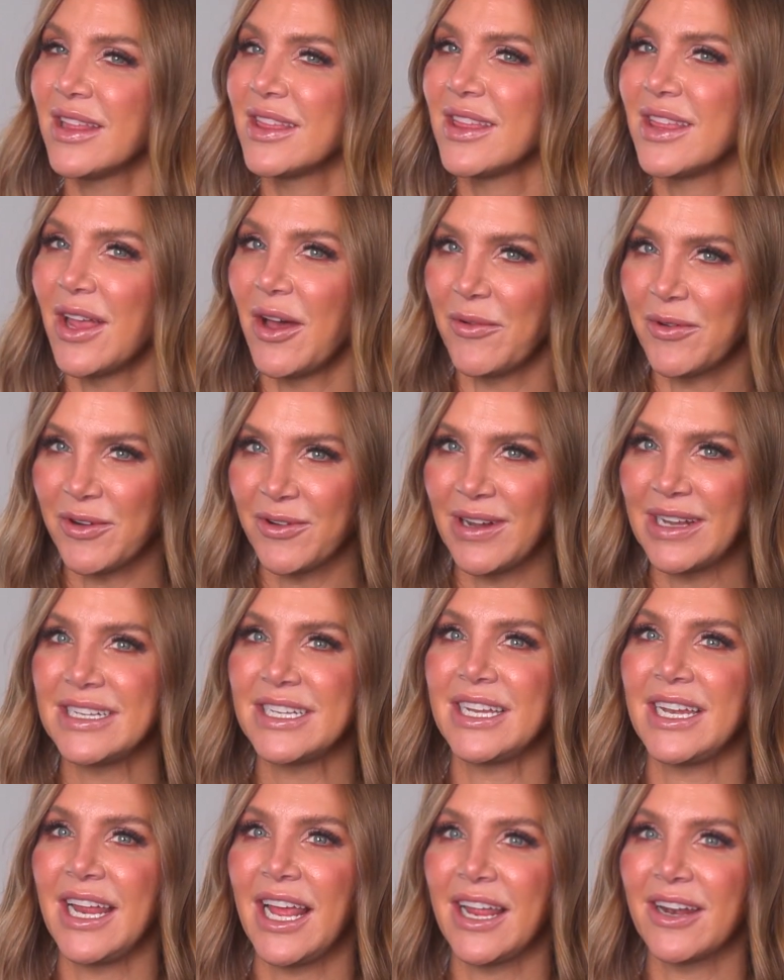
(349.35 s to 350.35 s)
Loan
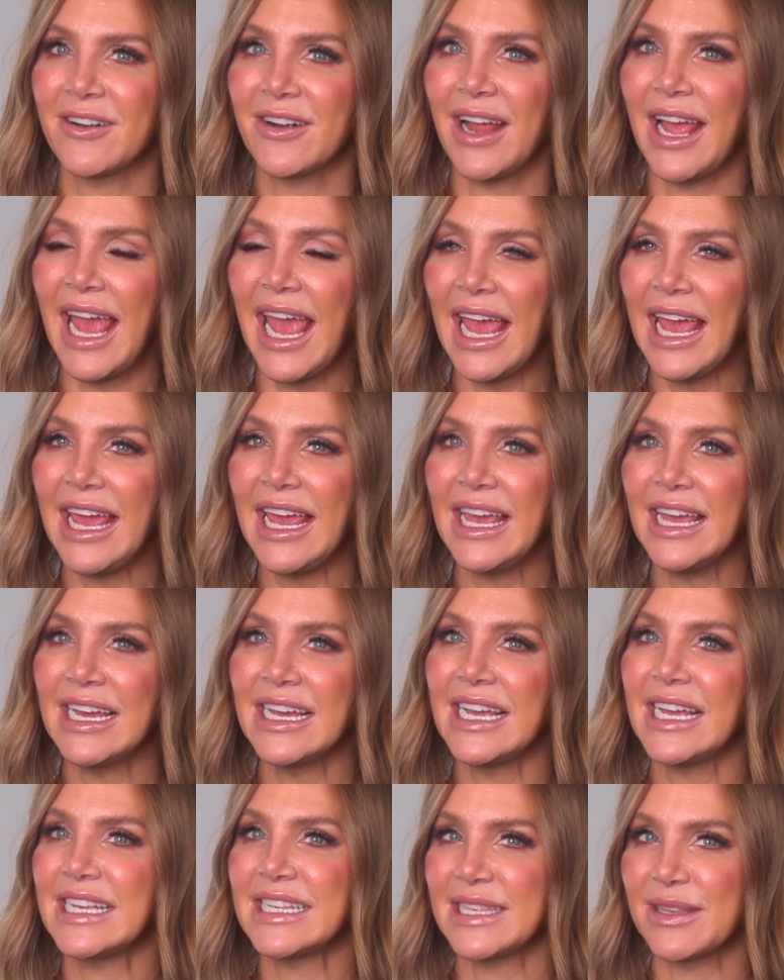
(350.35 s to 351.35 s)
originator A
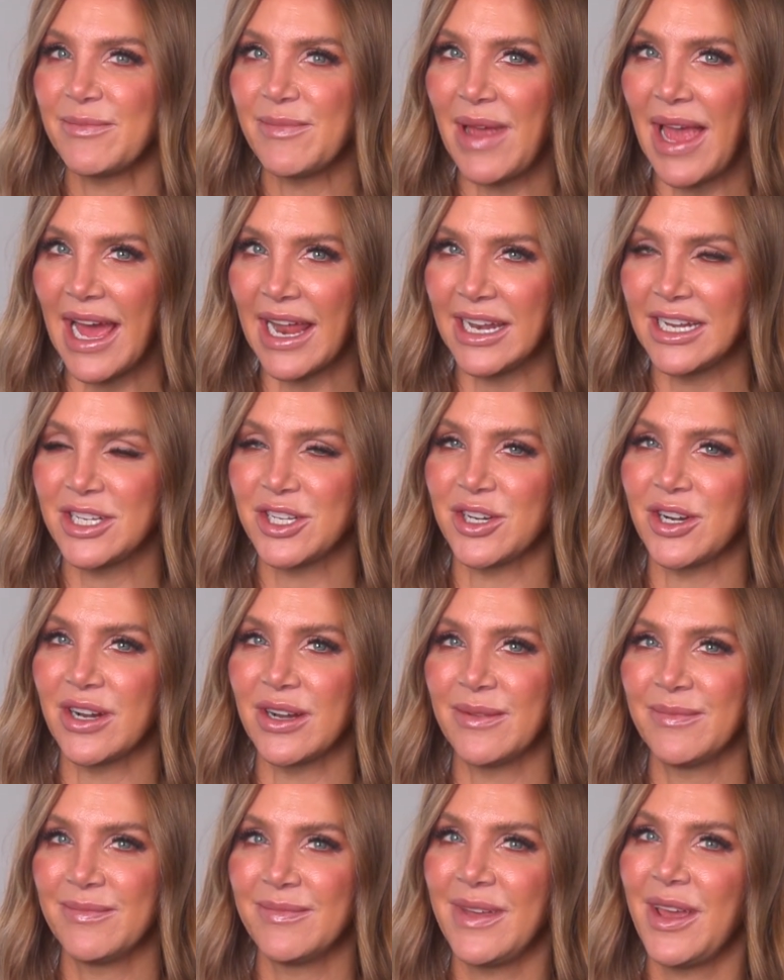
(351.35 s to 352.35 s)
is a
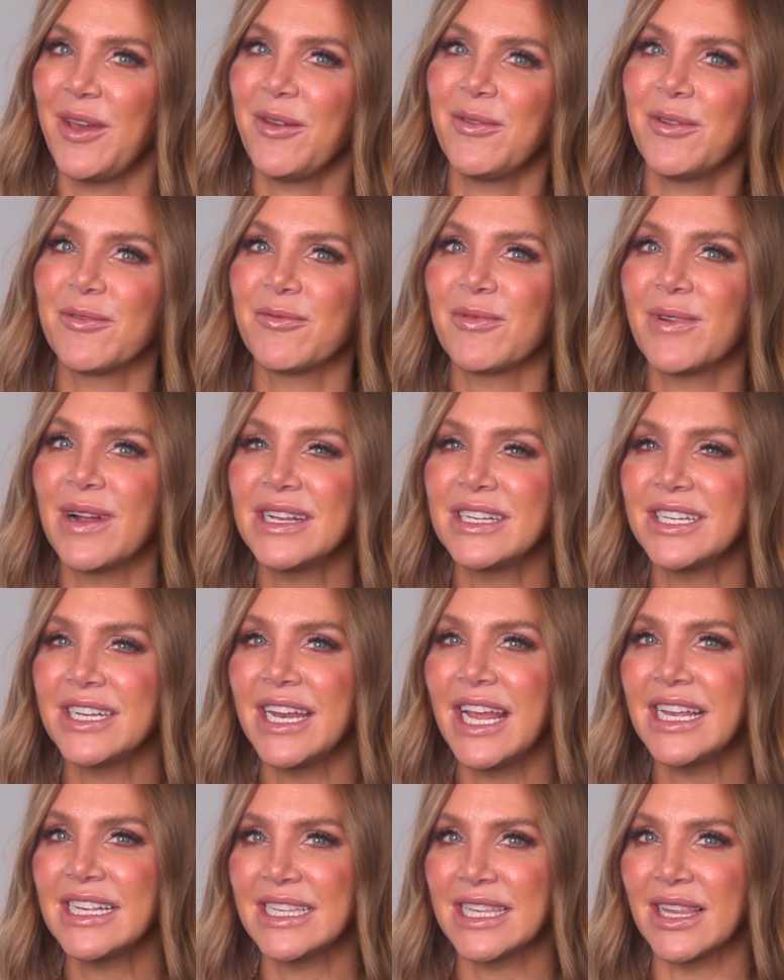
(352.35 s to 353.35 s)
manager who
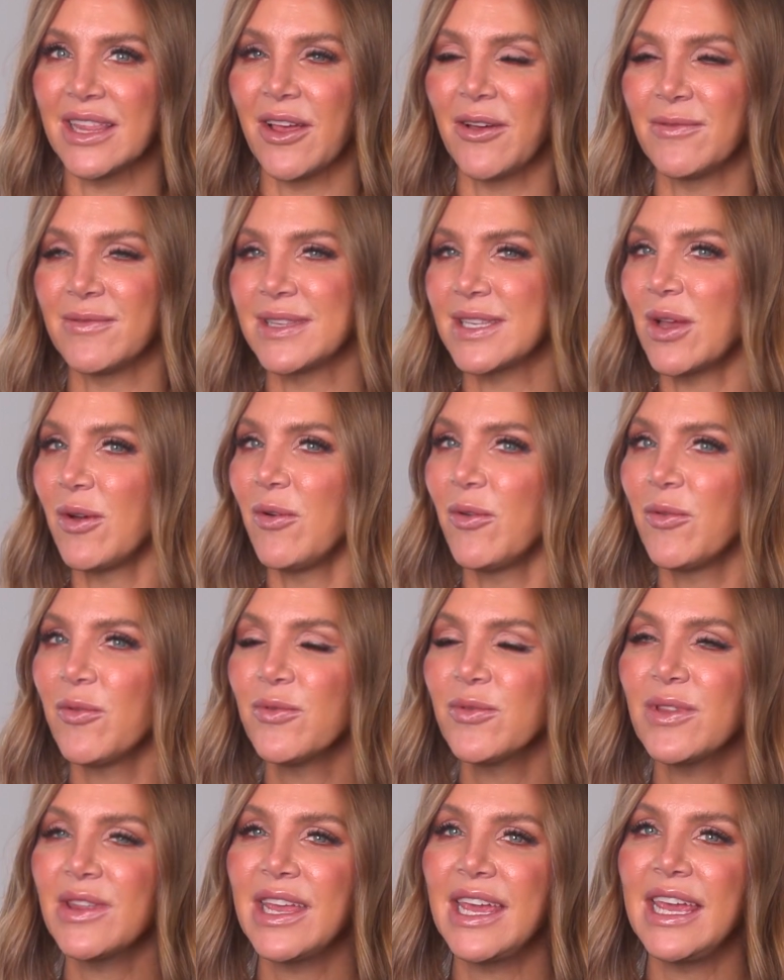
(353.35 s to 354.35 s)
originates loans
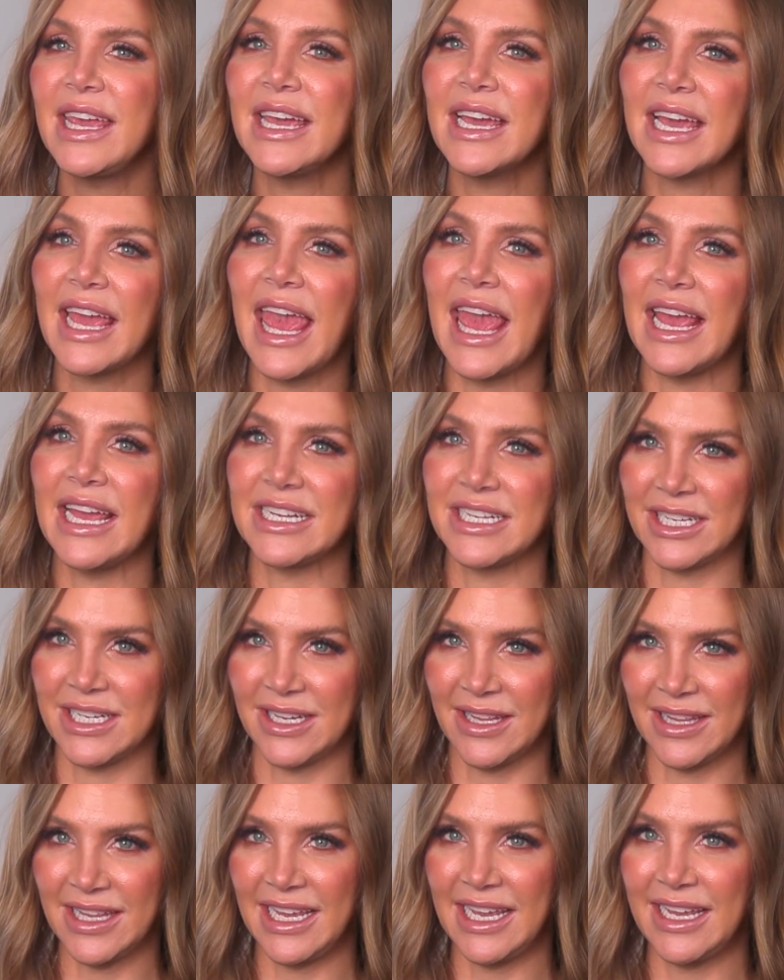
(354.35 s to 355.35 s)
only
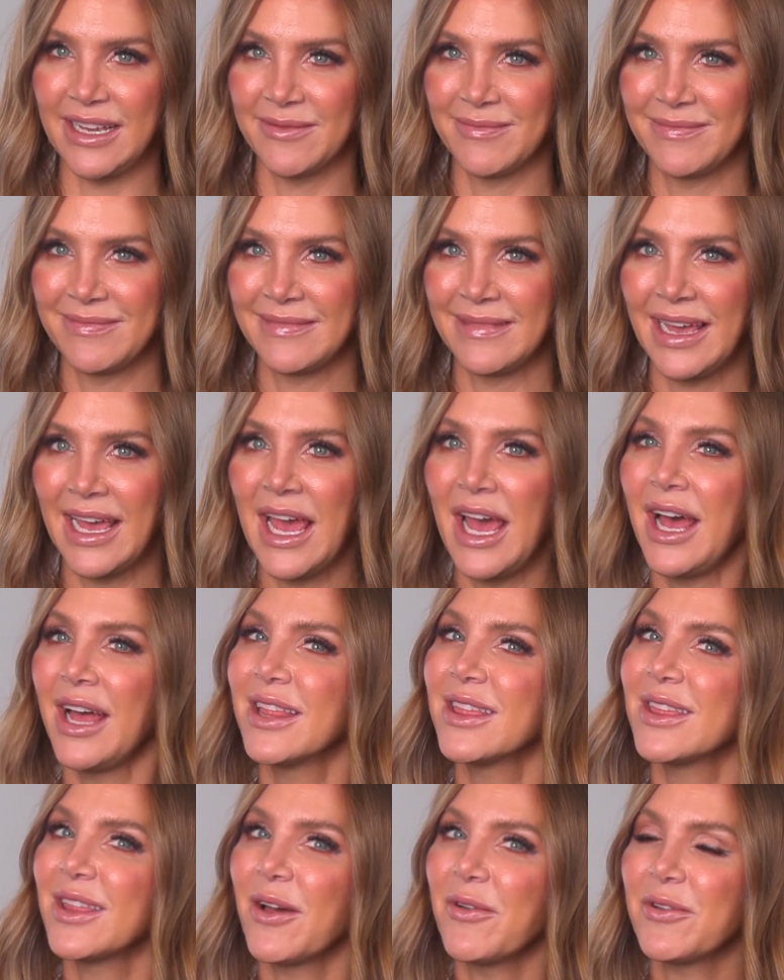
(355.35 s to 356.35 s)
occasionally.
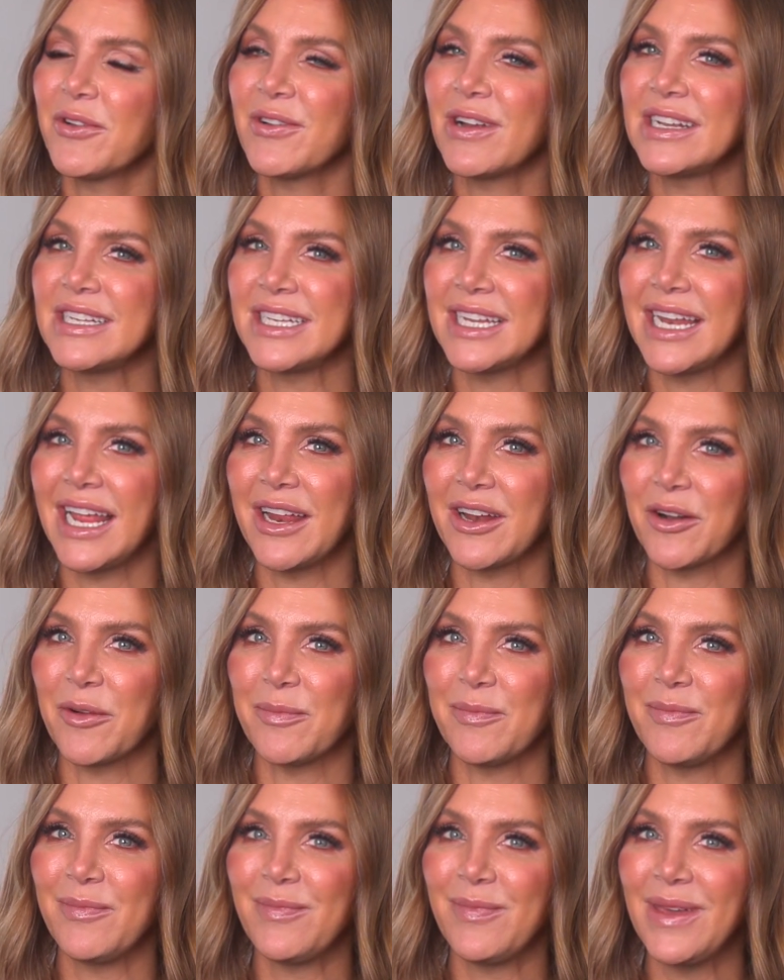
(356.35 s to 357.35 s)
Loan
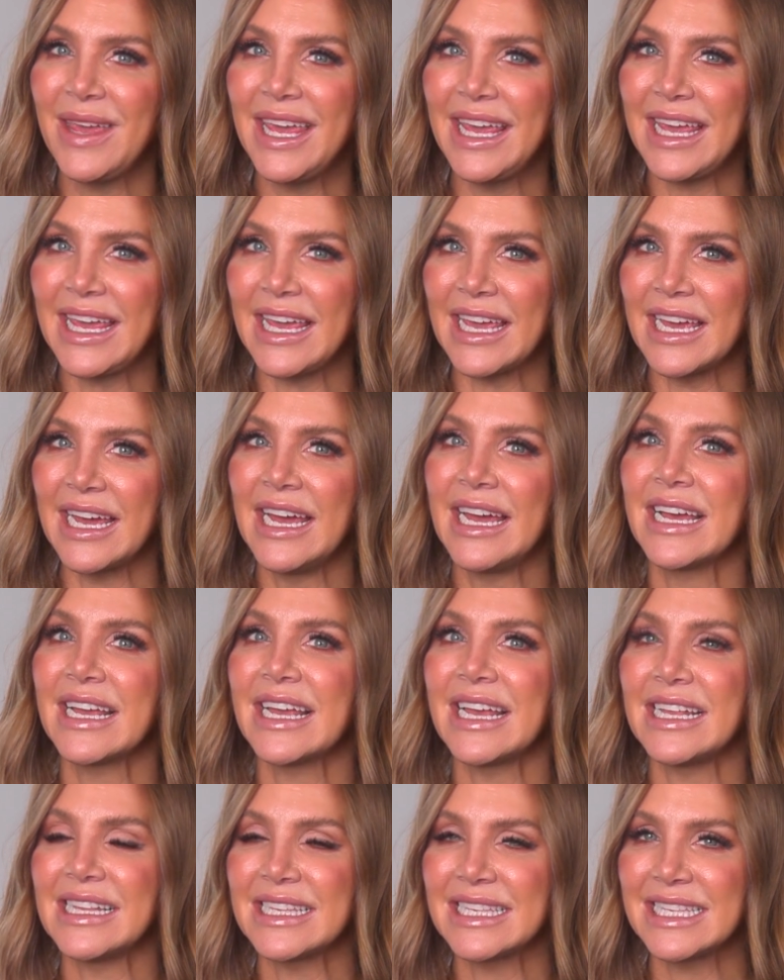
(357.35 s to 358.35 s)
originator B
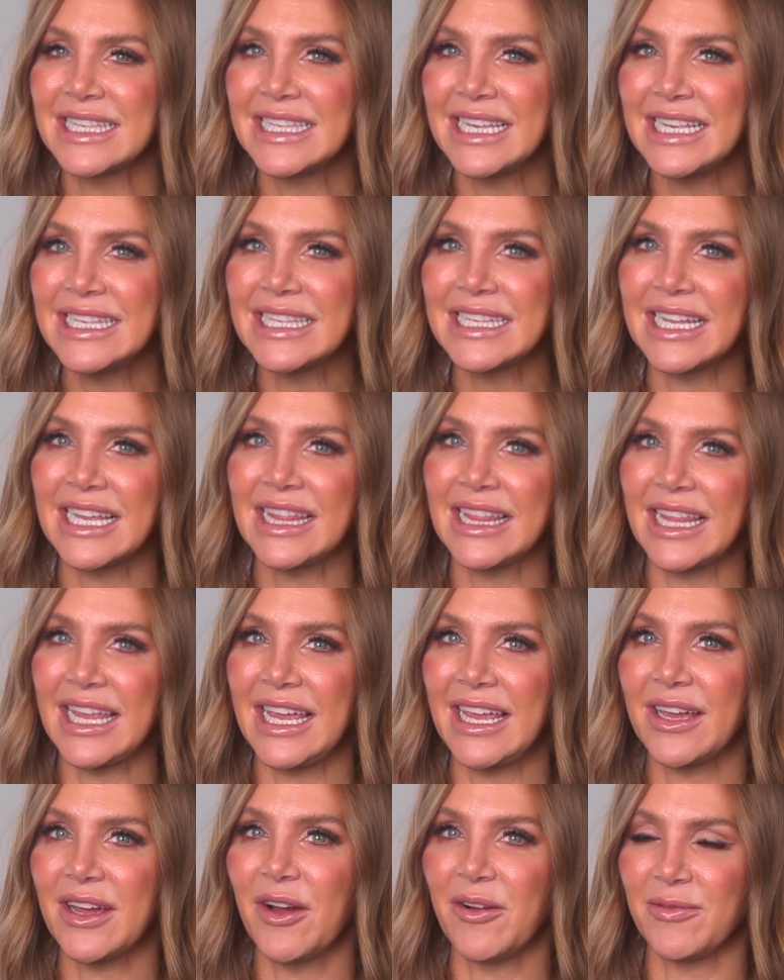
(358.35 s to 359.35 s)

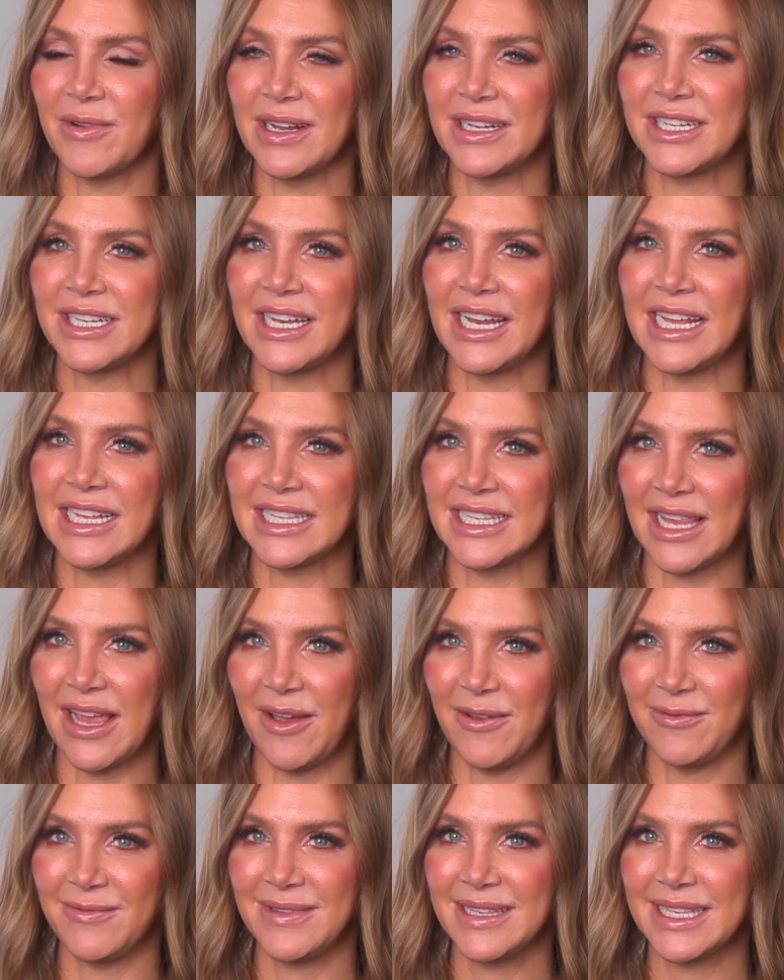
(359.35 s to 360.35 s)
consistently originates
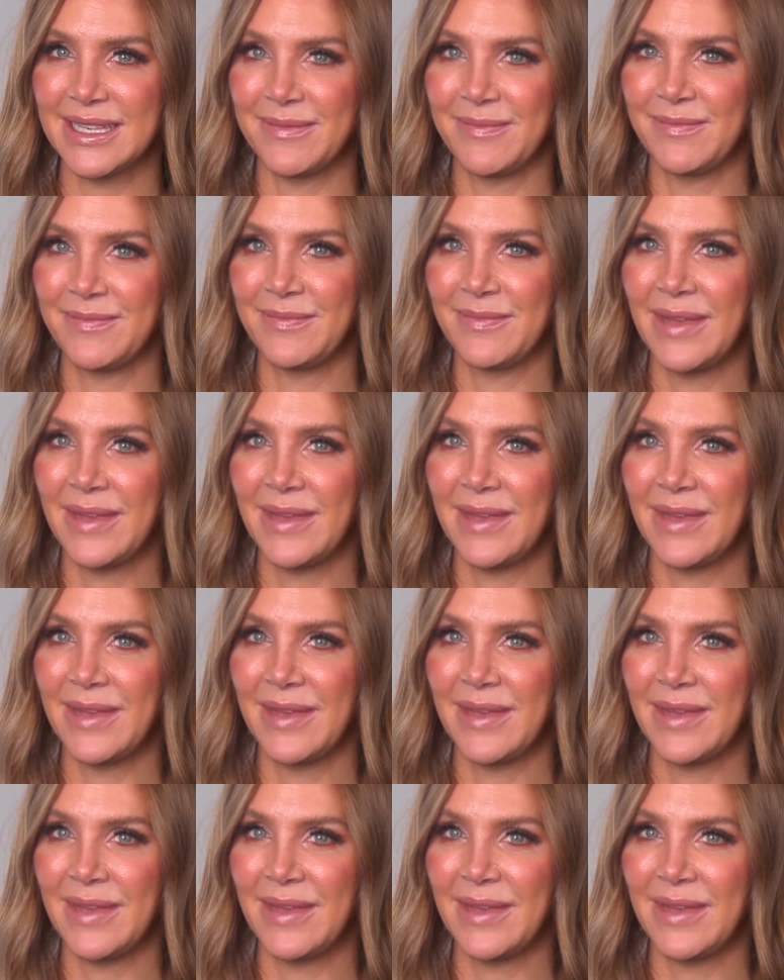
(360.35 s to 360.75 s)
loans.